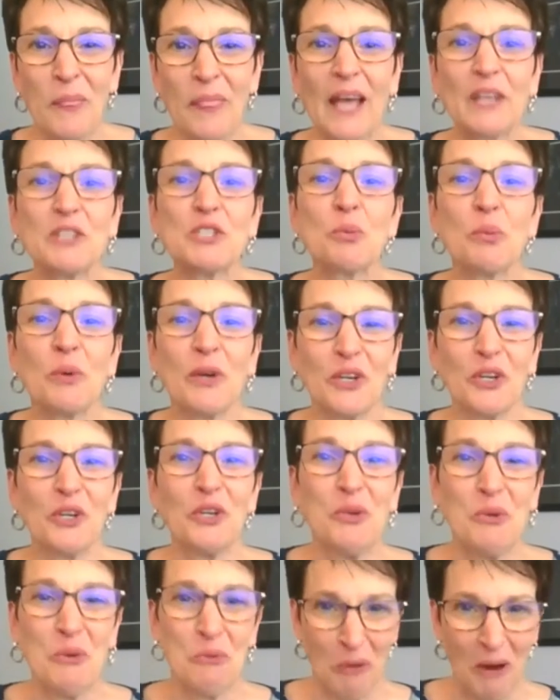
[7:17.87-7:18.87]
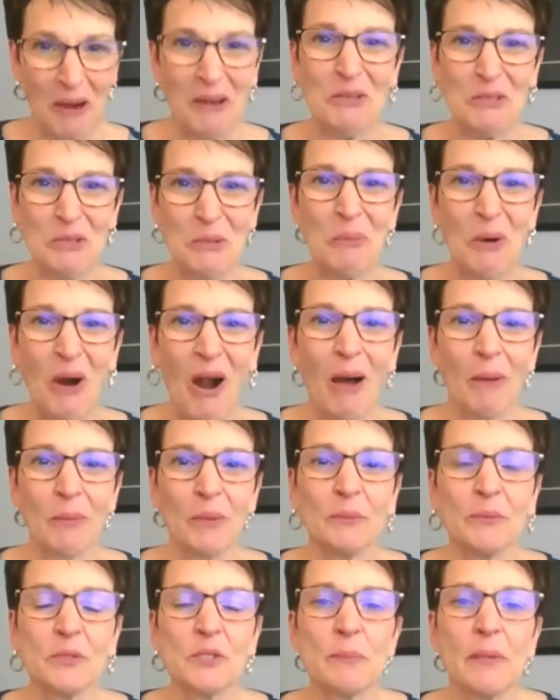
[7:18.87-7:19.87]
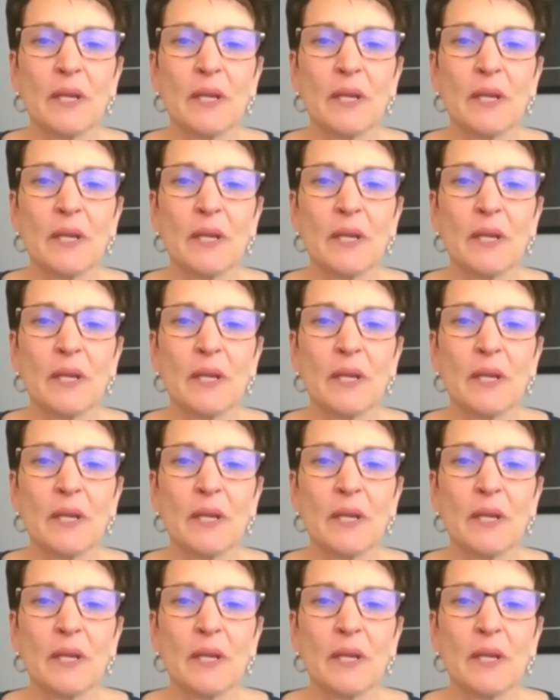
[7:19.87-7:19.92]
that's where you run into problems,